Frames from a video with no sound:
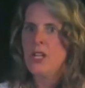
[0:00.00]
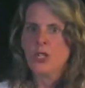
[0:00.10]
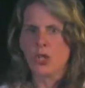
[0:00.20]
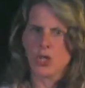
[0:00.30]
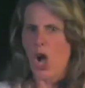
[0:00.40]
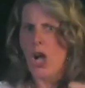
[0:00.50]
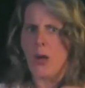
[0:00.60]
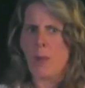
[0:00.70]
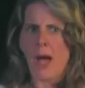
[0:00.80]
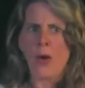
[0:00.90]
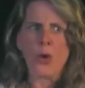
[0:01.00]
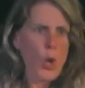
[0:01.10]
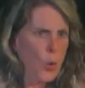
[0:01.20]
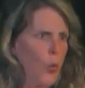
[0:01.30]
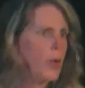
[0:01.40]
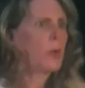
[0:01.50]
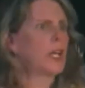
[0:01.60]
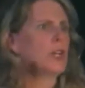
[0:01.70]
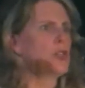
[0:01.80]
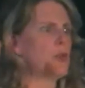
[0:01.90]
to talk about what are we
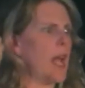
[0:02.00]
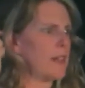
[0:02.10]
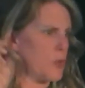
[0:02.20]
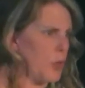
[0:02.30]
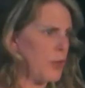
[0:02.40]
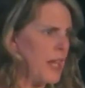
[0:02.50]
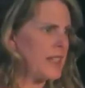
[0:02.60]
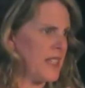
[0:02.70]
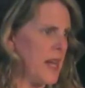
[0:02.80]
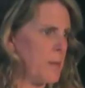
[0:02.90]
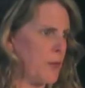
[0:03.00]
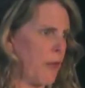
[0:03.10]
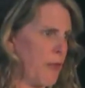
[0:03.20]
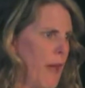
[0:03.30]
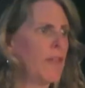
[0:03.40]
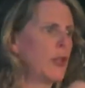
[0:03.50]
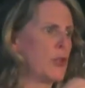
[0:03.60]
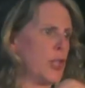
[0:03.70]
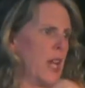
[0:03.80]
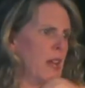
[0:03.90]
going to do next, what are the next steps for the
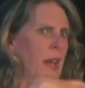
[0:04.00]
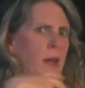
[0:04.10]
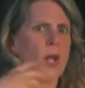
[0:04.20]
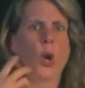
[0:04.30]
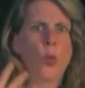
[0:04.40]
revolution, and